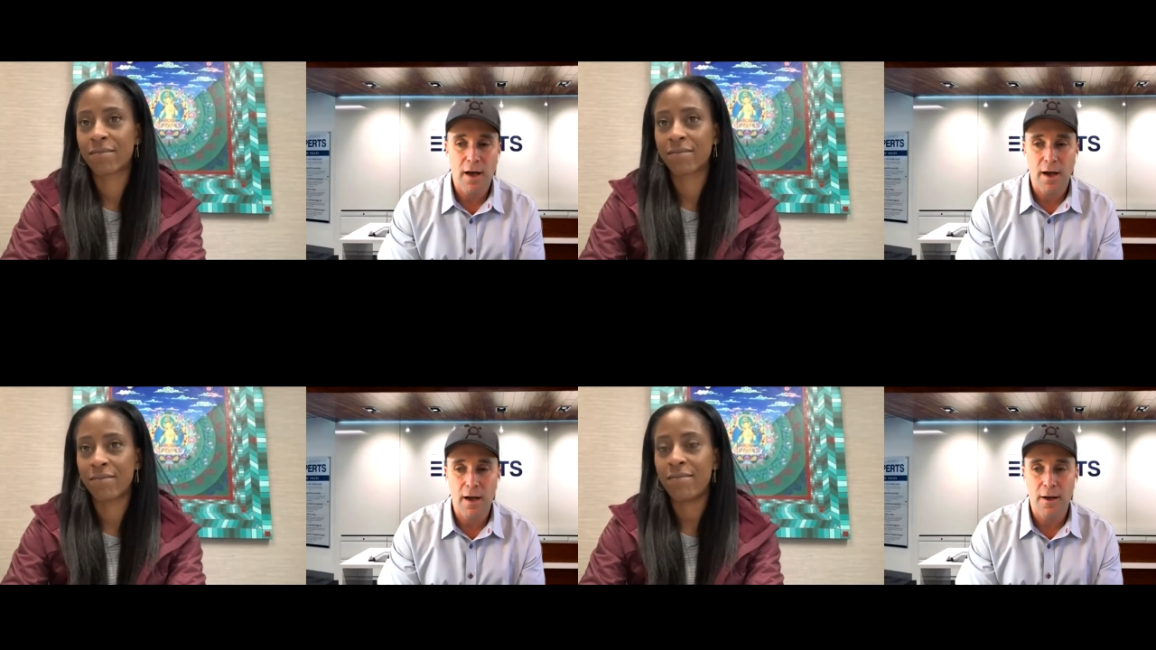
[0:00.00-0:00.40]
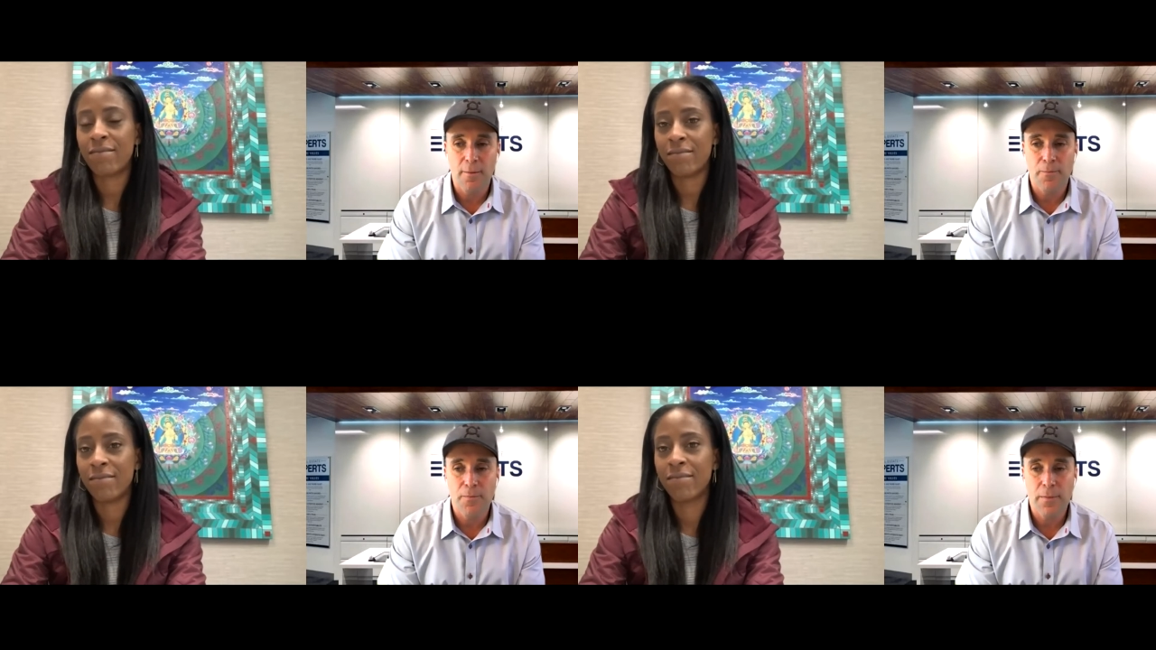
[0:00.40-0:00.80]

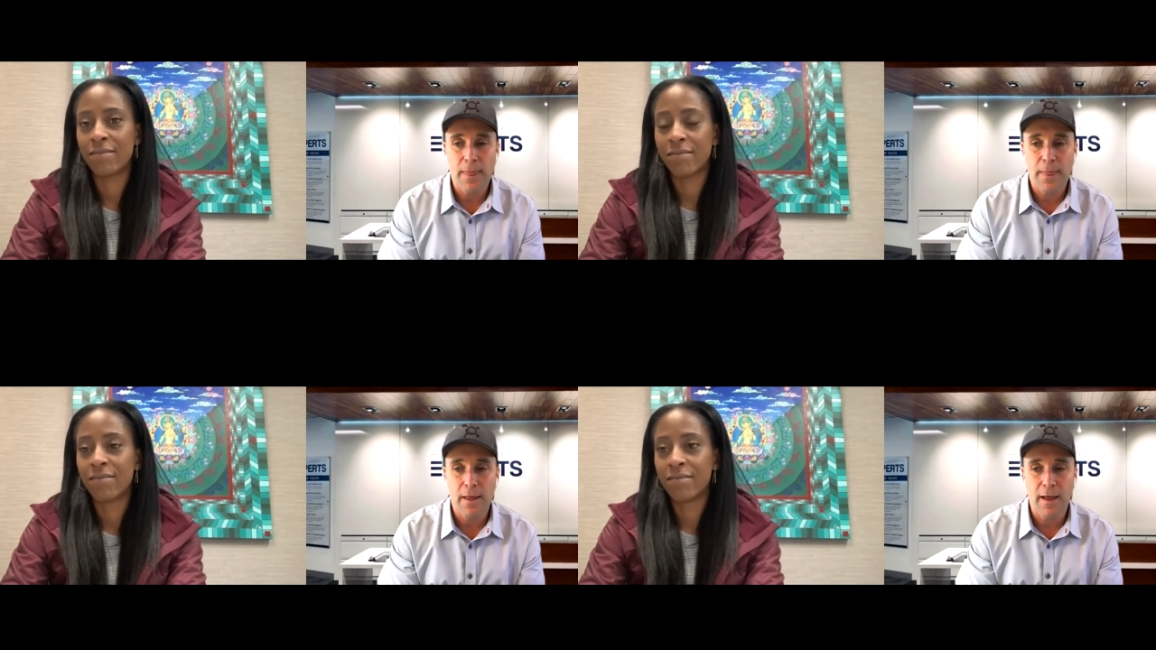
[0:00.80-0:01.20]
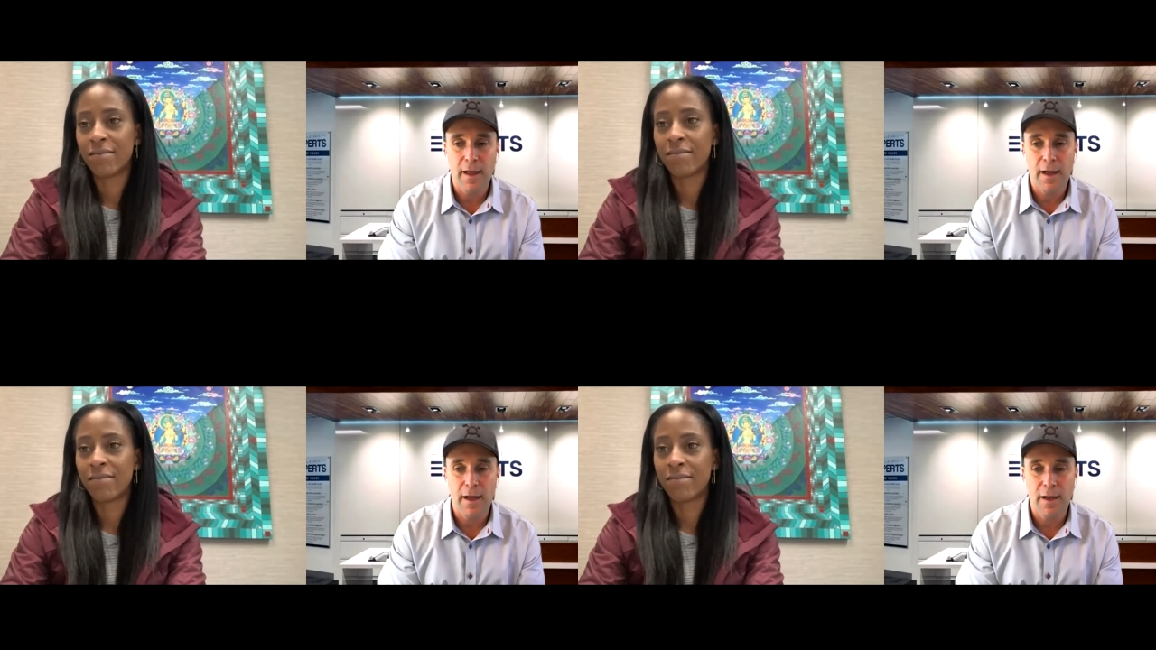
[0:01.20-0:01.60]
Speaker 1: um,
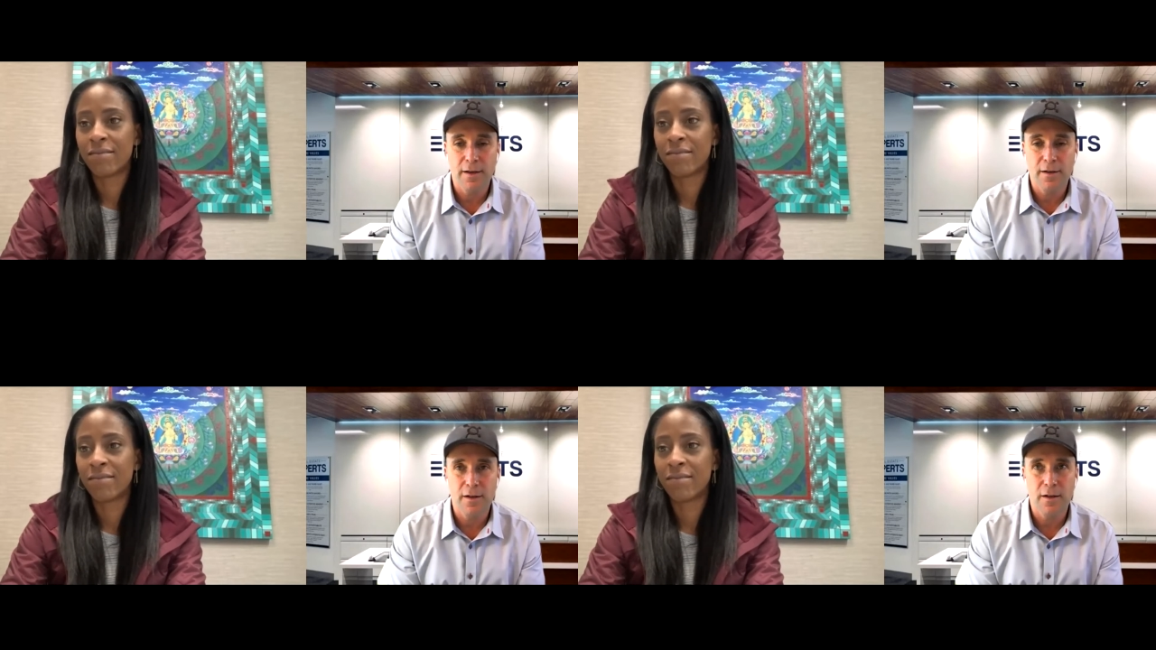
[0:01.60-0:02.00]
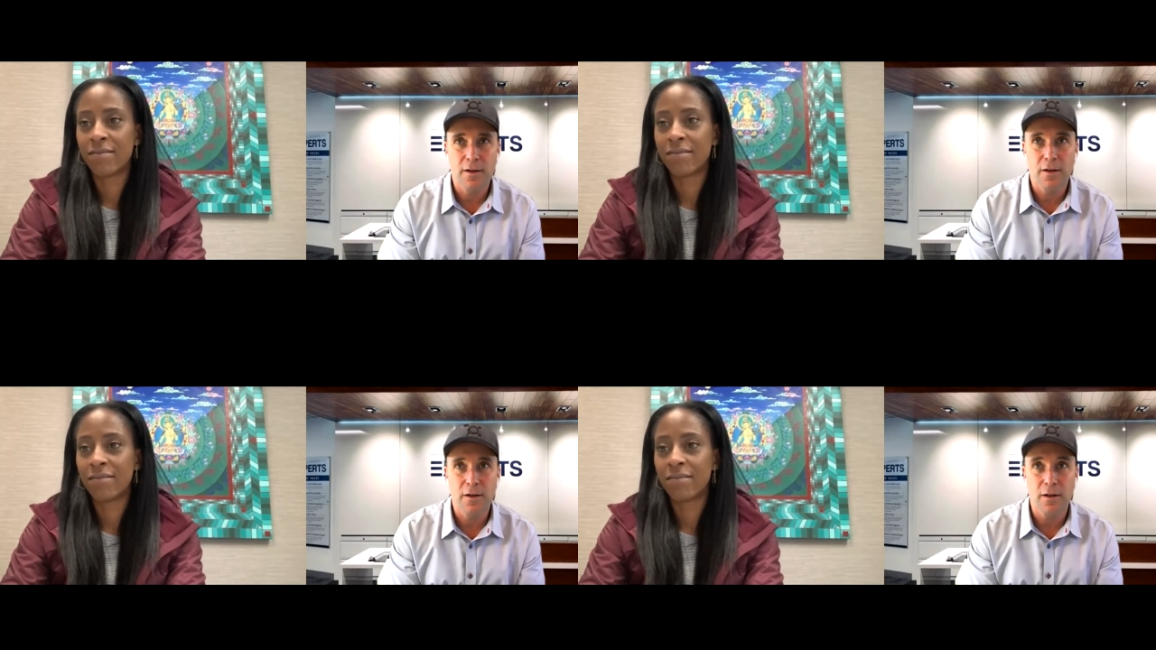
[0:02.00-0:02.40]
and
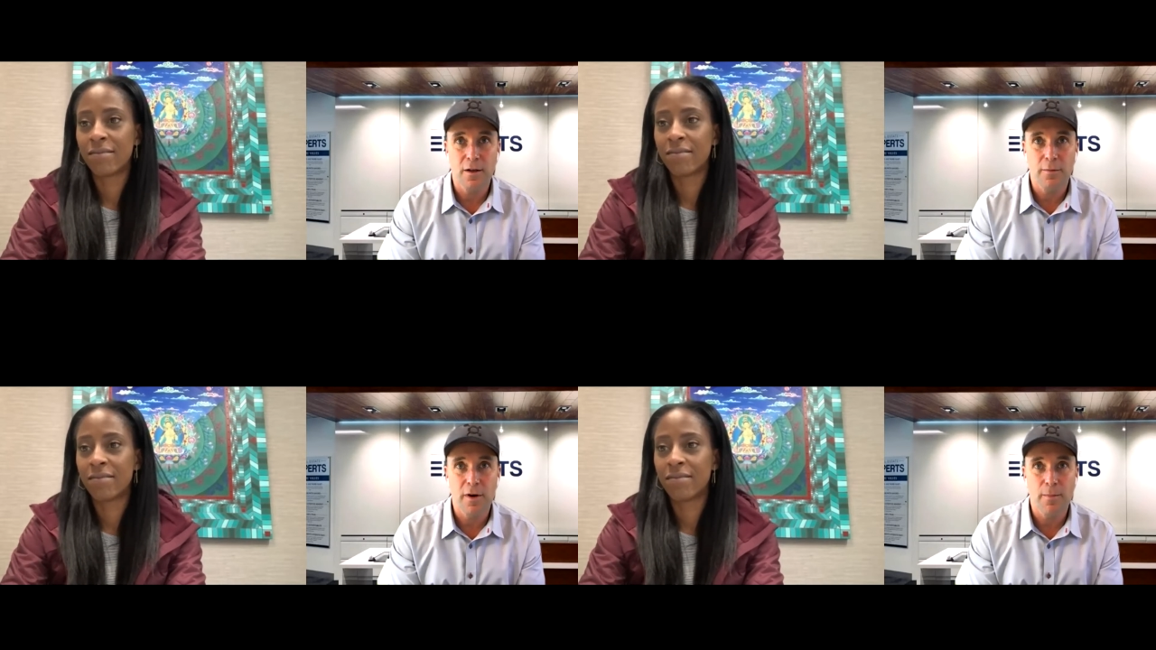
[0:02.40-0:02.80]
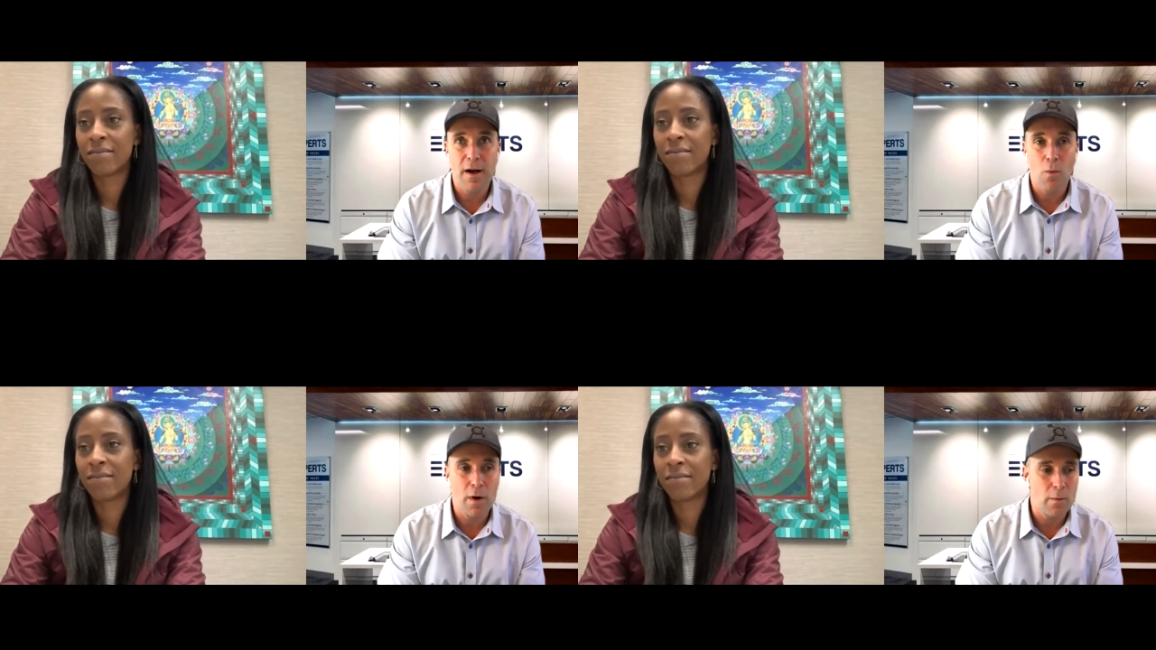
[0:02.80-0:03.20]
a little bit
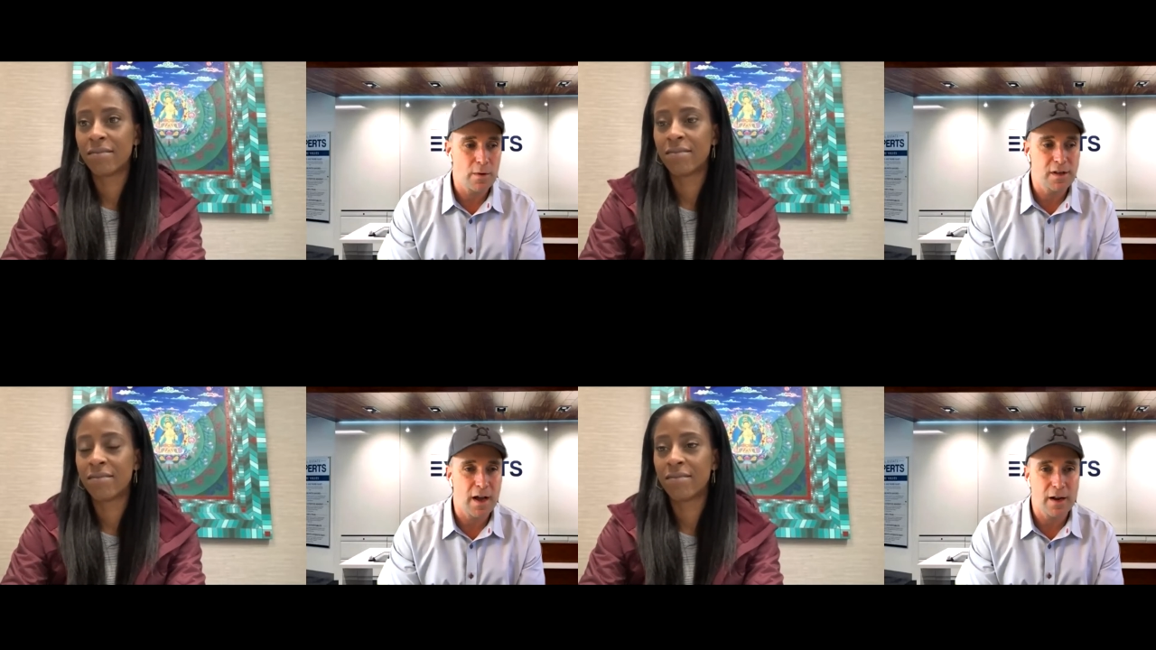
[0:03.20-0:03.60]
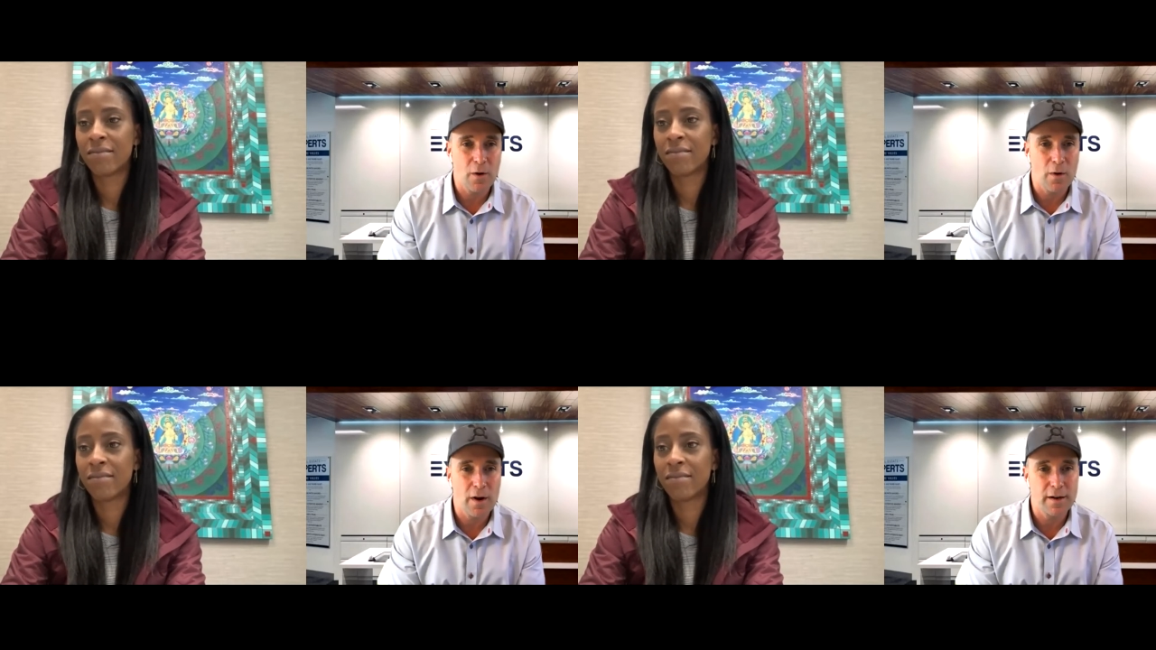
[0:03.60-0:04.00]
about what was kind
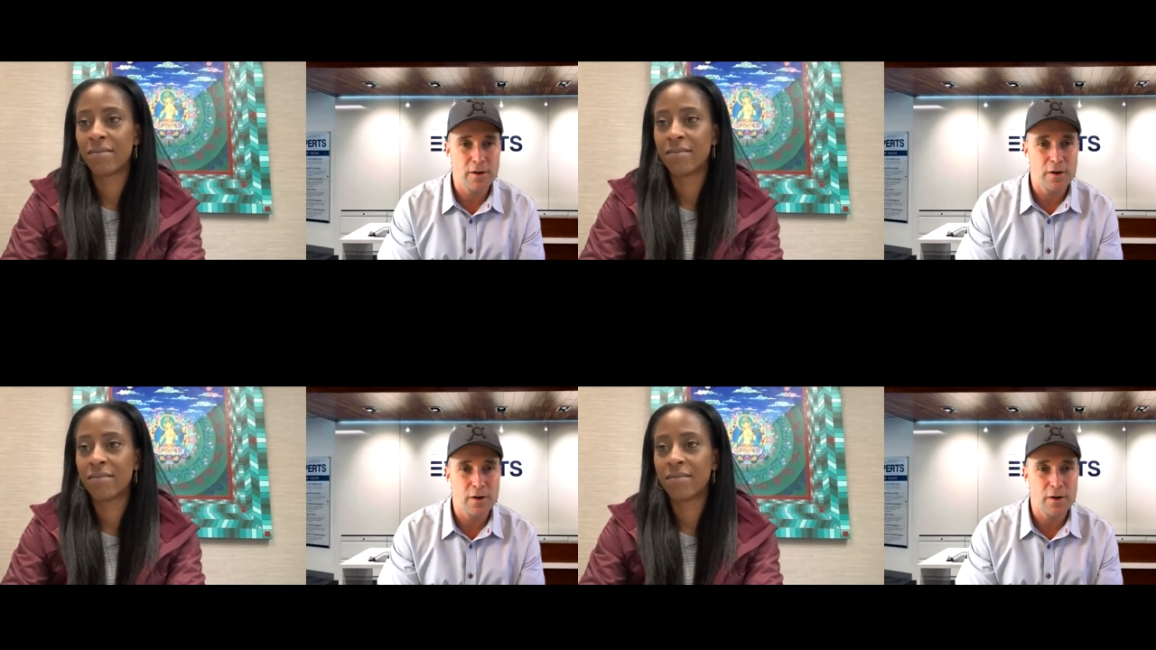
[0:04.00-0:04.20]
of going on